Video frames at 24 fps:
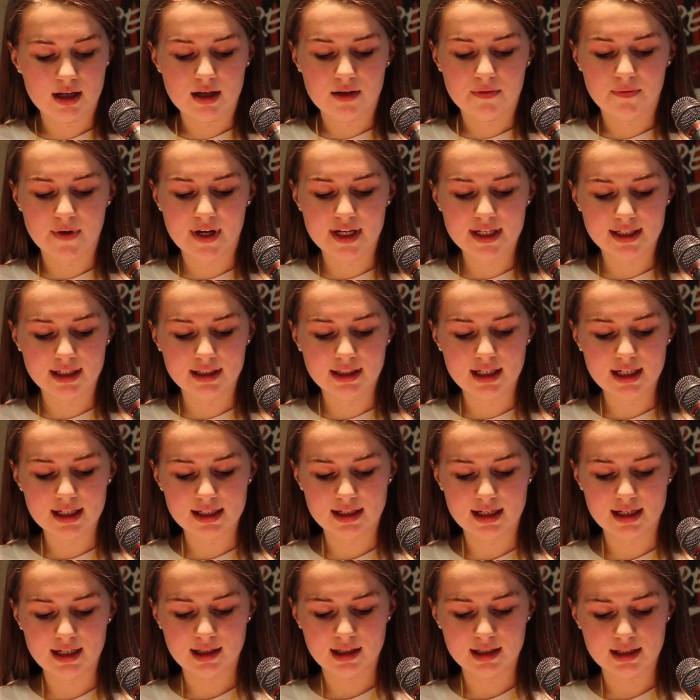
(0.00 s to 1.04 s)
Facing these
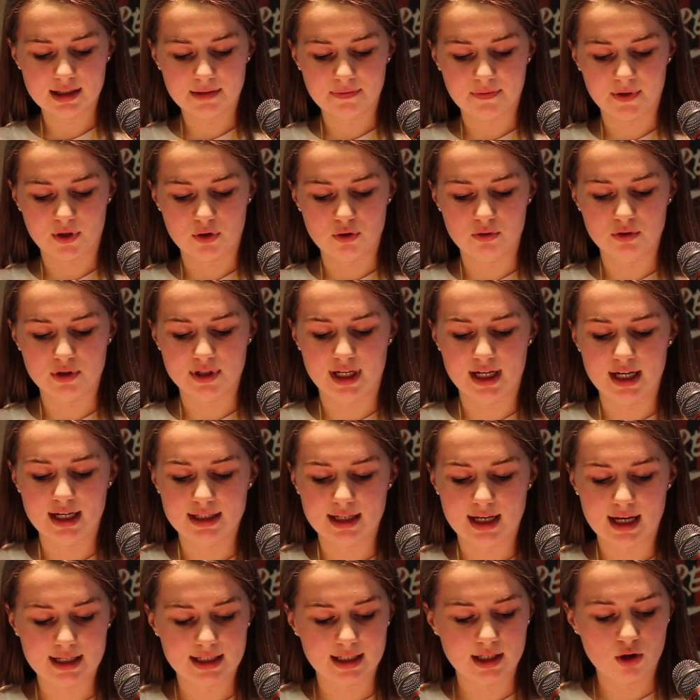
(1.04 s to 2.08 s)
daily
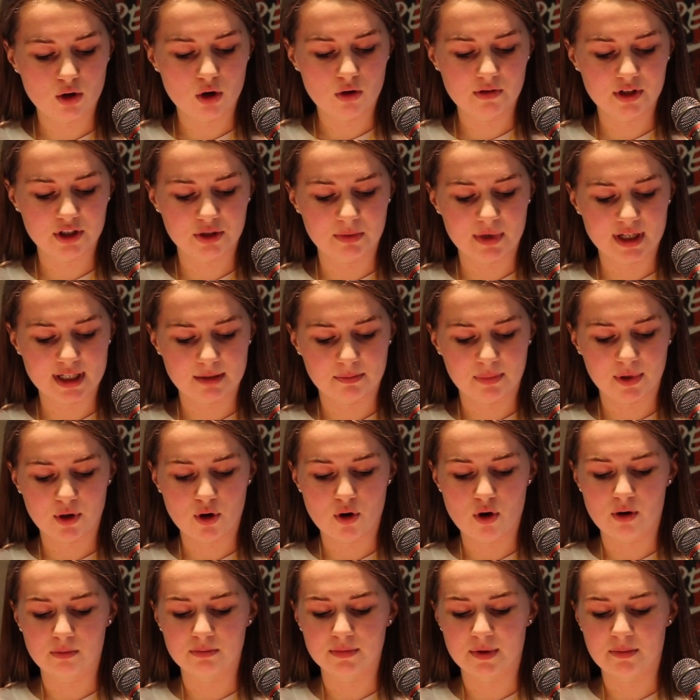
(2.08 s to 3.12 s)
difficulties has encouraged me to
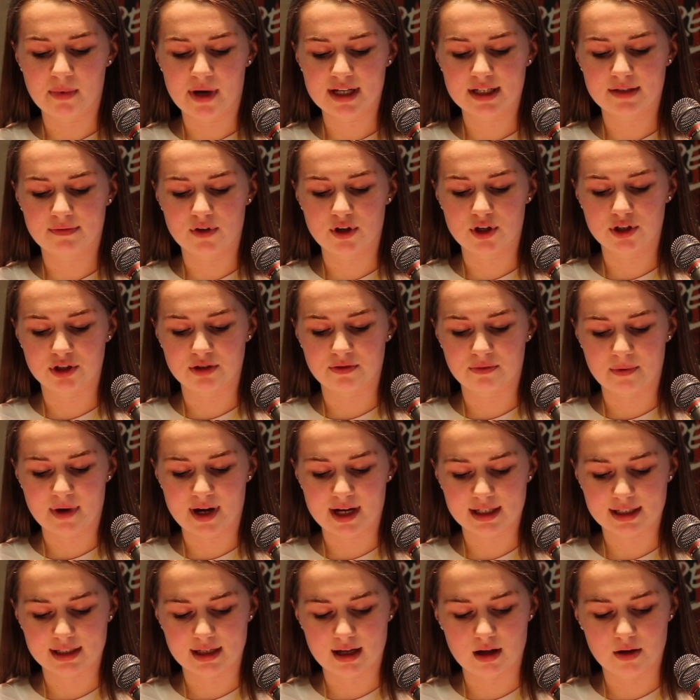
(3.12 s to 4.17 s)
become the best version of
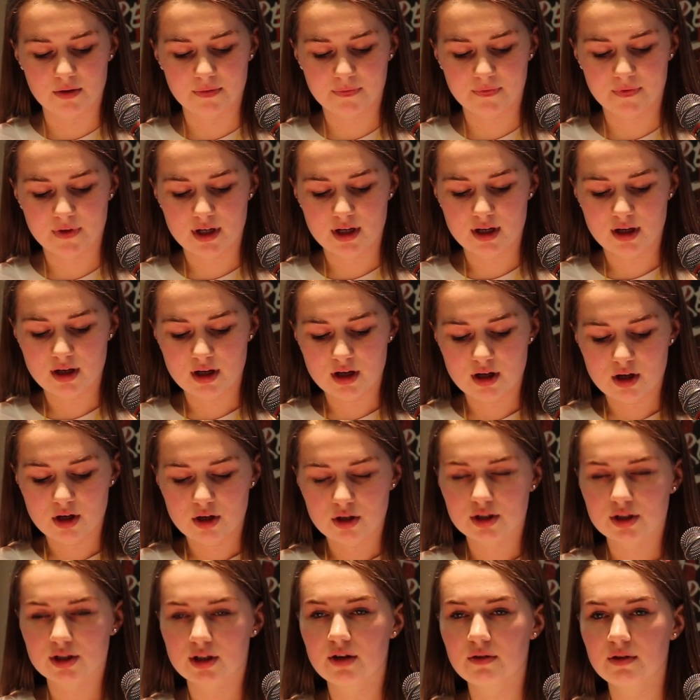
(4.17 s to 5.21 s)
myself.
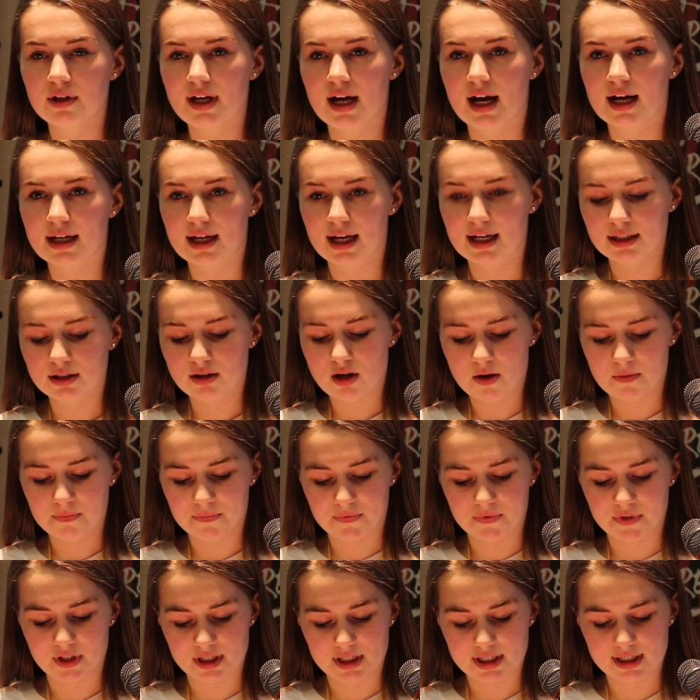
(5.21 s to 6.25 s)
Slowly I gained
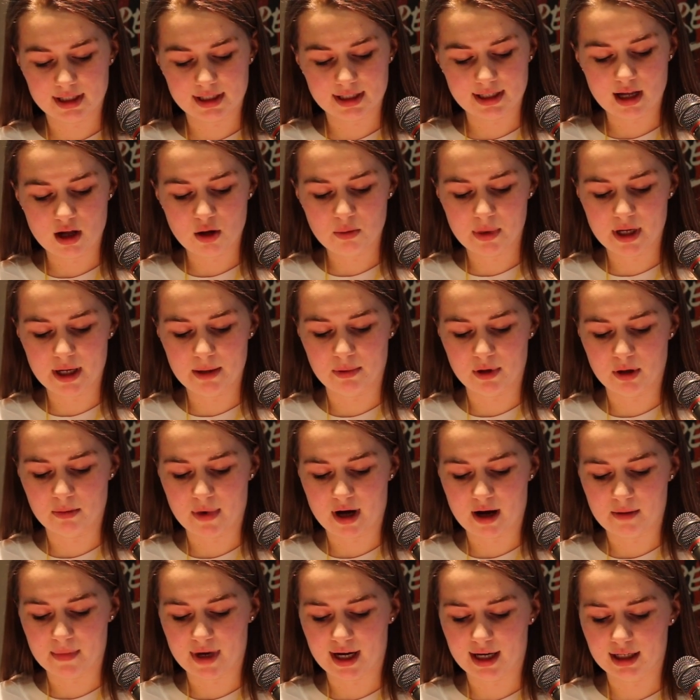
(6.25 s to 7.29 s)
confidence to tell people
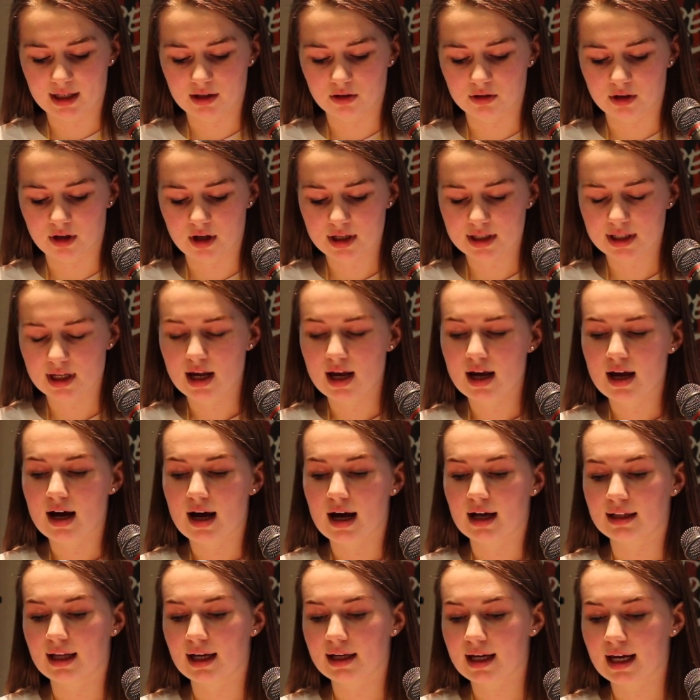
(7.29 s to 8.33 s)
about my illness,
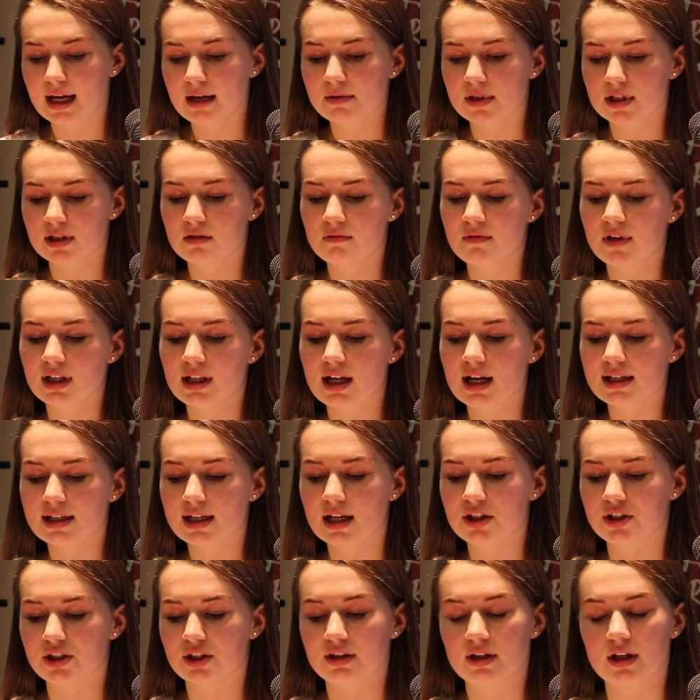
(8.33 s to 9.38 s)
and I came to the
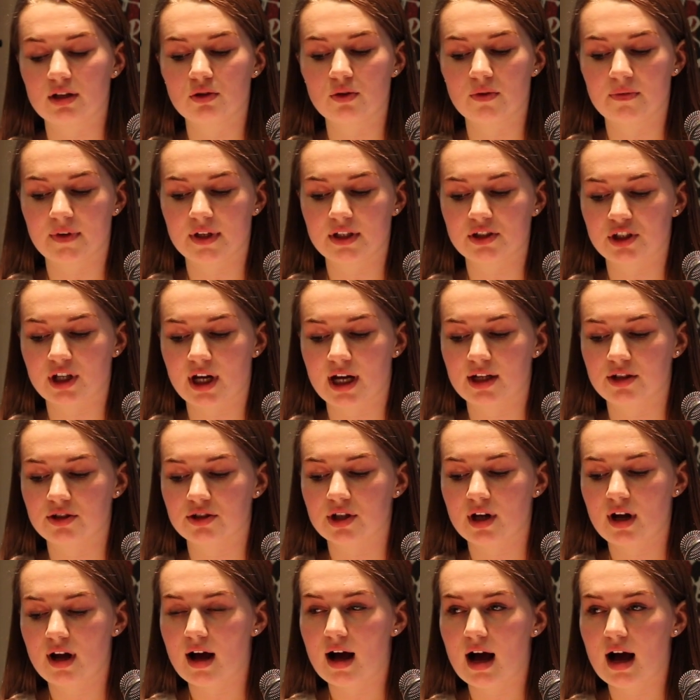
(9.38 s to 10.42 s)
realisation that nothing changed.